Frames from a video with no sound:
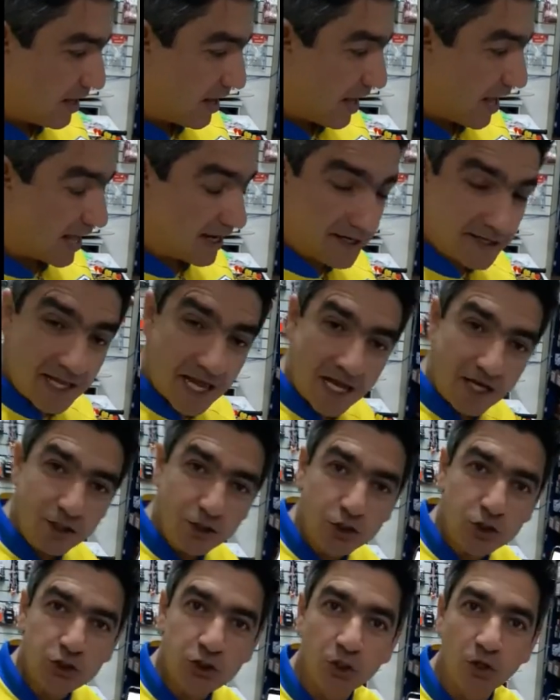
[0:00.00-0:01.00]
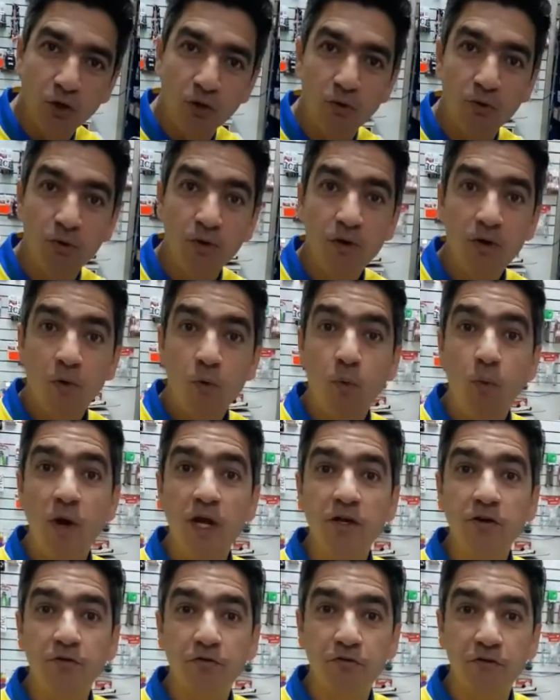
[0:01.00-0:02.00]
And then you show when
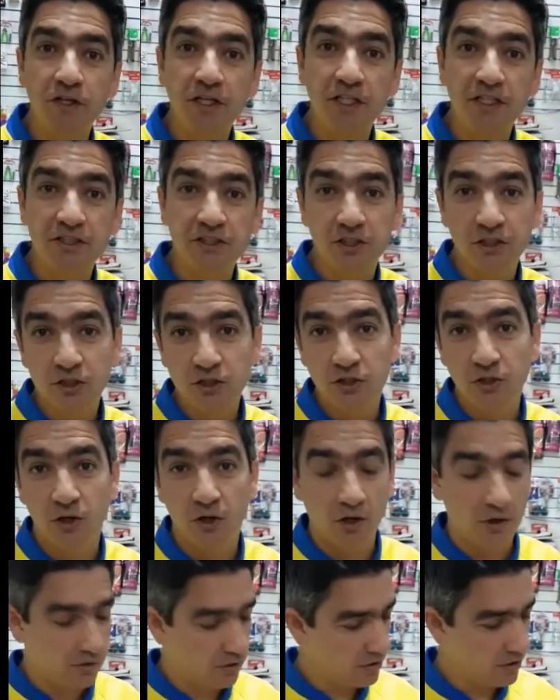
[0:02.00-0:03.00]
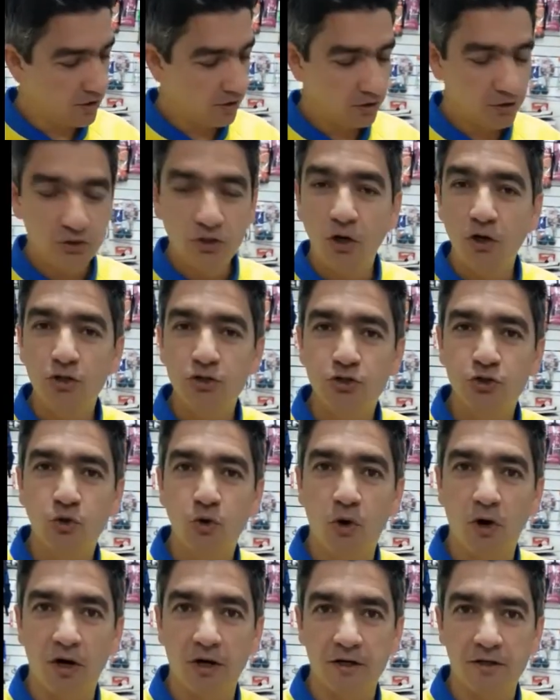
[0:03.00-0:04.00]
you finish your
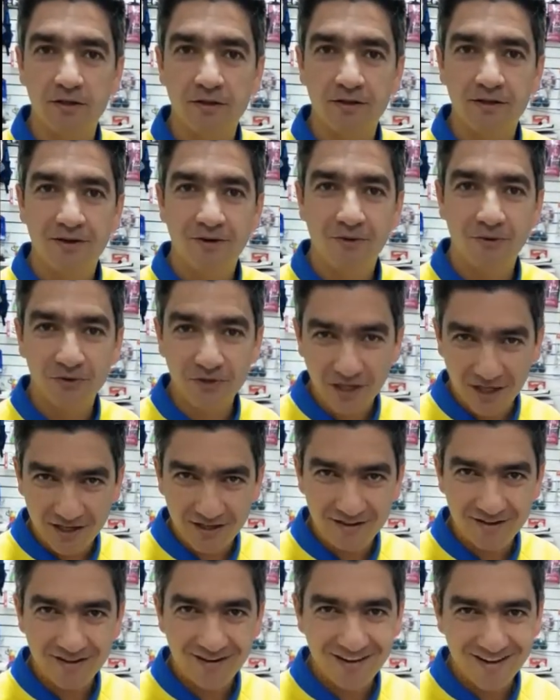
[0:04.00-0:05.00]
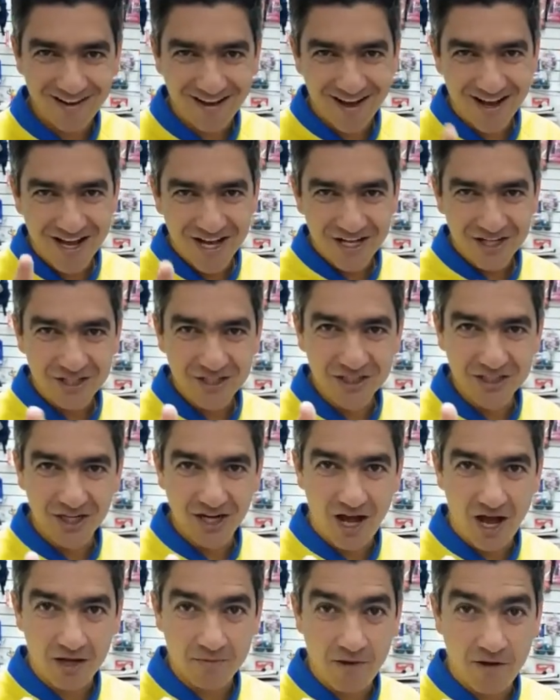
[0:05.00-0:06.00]
score, okay? Good
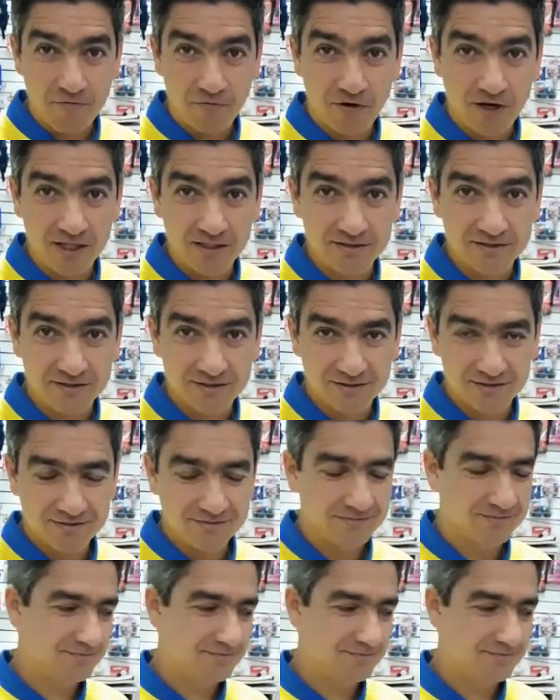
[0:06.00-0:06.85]
luck, my friends.